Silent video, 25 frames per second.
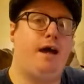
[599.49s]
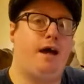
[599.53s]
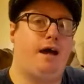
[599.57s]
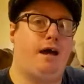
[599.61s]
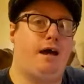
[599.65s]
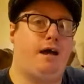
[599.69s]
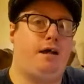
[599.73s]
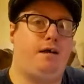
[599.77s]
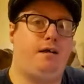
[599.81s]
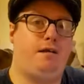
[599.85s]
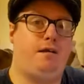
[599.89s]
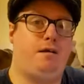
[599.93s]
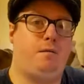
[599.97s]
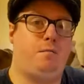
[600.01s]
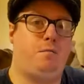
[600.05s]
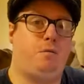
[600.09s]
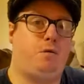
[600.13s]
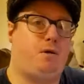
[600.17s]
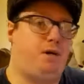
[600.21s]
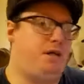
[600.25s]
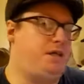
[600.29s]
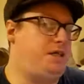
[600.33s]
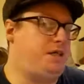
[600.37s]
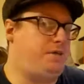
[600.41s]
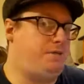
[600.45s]
And the
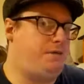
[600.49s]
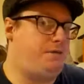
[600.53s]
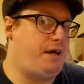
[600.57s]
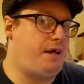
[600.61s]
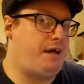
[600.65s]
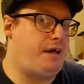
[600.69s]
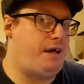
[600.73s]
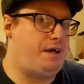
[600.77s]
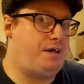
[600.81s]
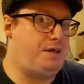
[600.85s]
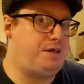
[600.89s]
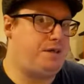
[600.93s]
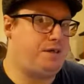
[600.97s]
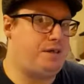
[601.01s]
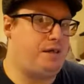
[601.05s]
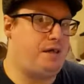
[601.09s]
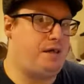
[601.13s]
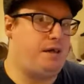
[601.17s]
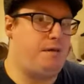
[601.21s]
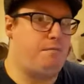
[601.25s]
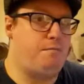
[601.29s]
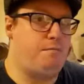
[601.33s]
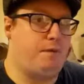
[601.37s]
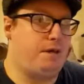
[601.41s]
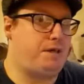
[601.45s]
point of it is
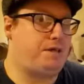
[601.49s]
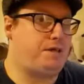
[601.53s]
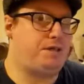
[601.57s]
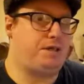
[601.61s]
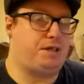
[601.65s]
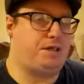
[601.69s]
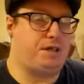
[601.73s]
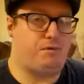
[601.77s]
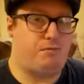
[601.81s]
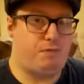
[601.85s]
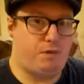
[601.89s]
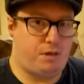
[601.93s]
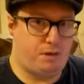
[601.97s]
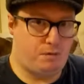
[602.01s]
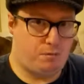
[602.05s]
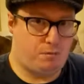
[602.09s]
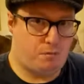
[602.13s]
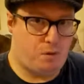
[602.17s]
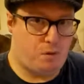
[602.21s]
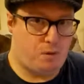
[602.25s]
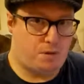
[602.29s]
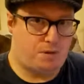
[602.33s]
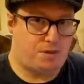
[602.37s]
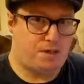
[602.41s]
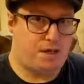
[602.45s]
that it mixes in with the
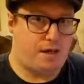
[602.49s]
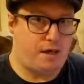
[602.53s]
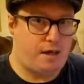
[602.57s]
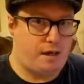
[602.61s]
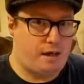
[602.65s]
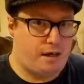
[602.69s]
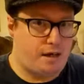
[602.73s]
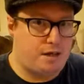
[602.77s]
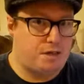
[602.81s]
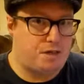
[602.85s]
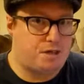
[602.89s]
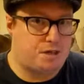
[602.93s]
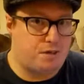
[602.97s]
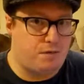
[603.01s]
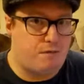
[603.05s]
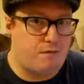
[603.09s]
water and it